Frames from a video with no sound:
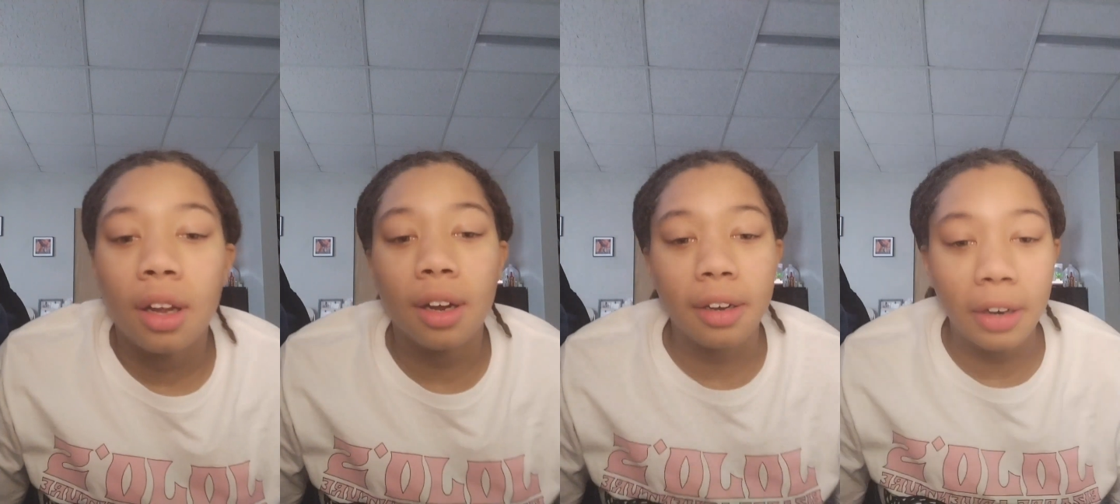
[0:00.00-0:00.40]

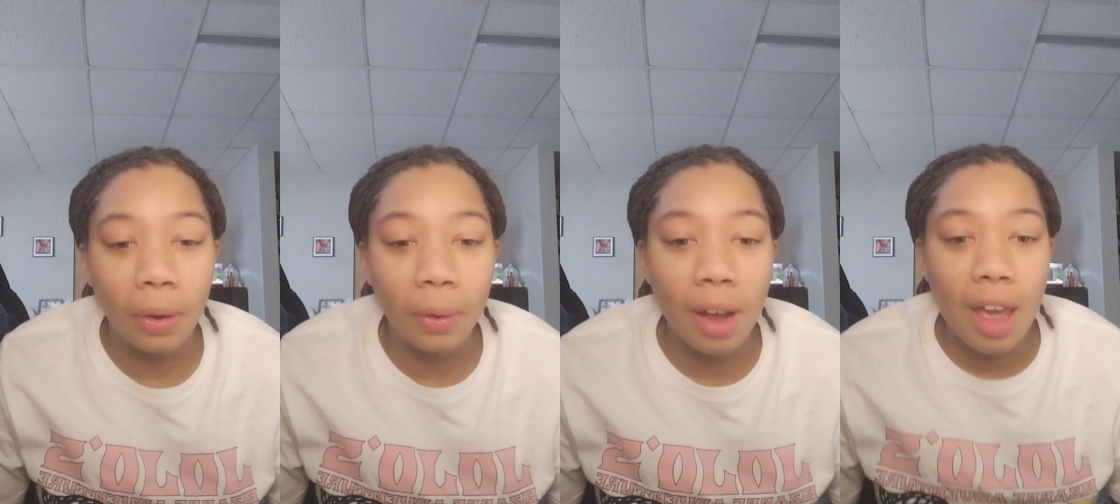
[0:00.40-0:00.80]

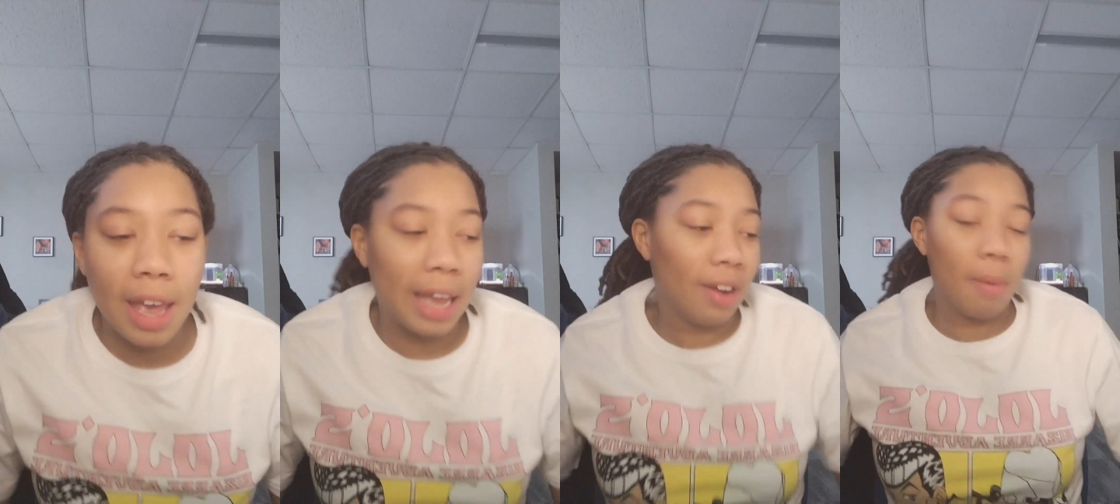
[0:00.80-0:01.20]
and
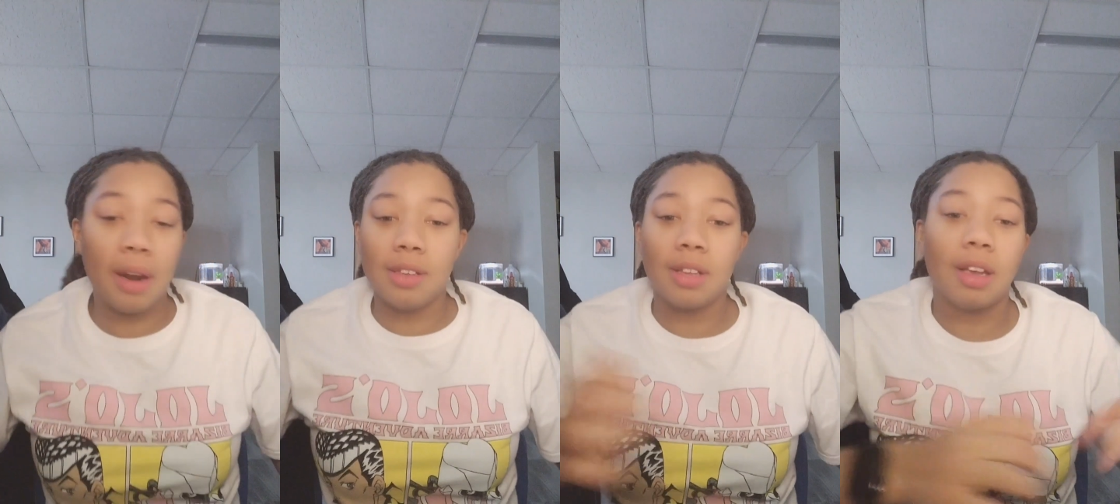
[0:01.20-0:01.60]

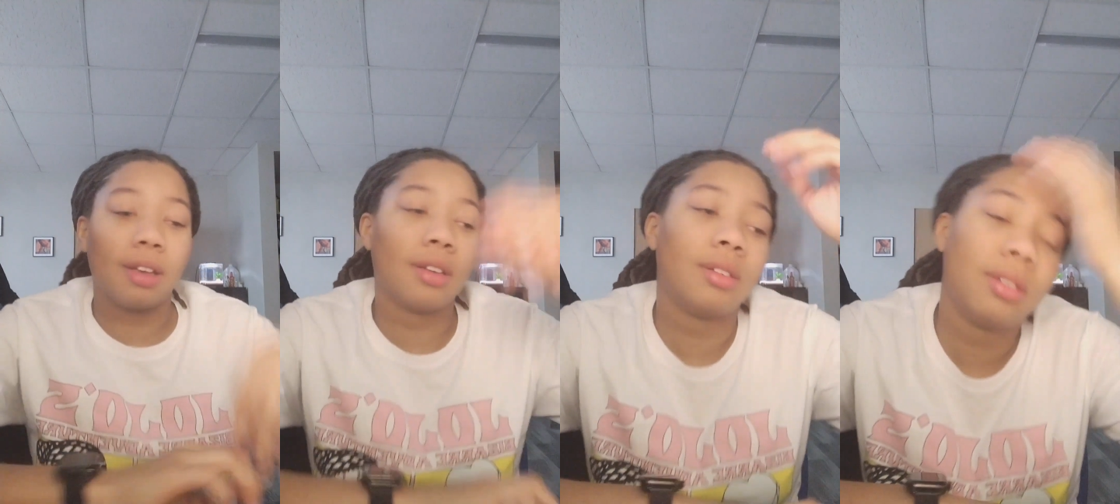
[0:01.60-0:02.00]
everybody's
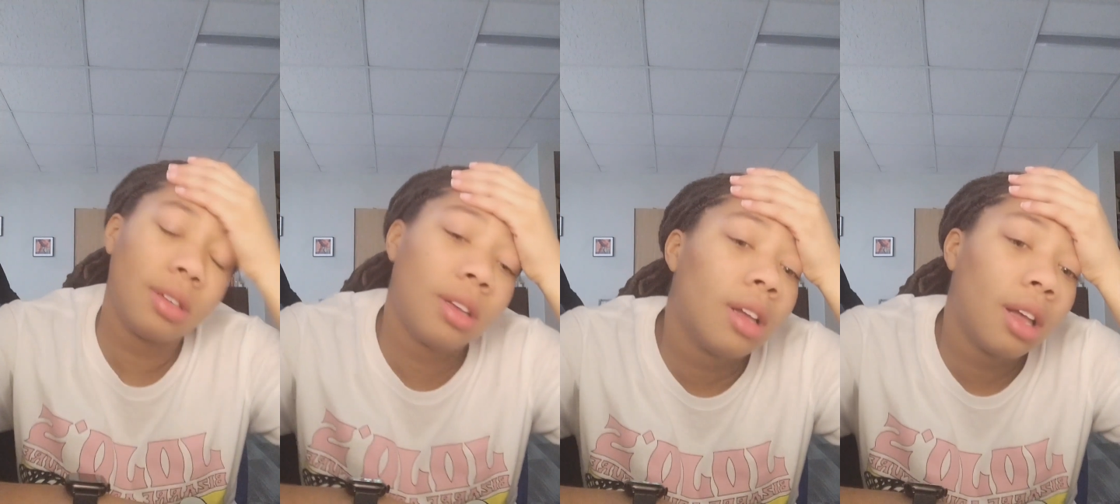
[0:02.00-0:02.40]
like
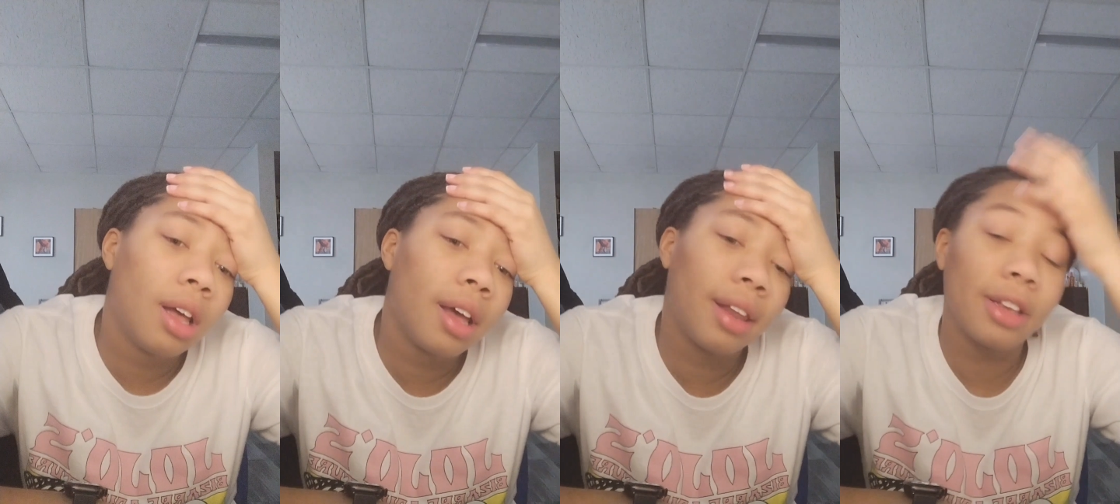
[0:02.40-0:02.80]

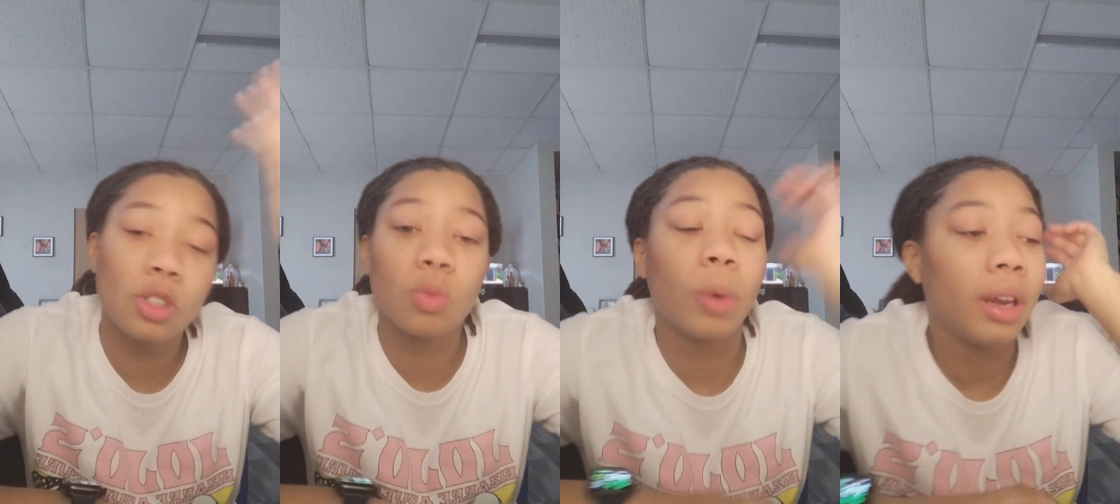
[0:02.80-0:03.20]

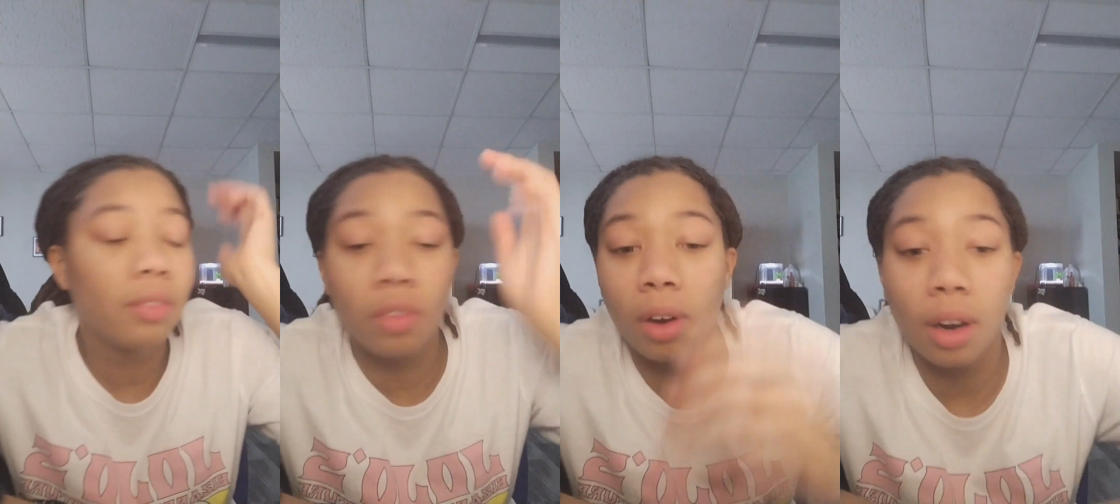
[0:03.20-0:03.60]
just waiting
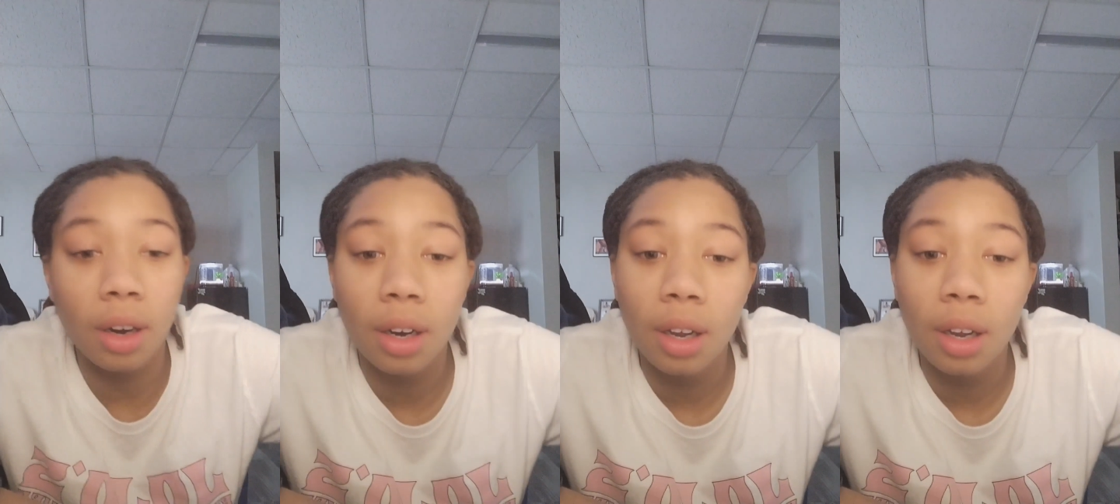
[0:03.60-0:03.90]
for her.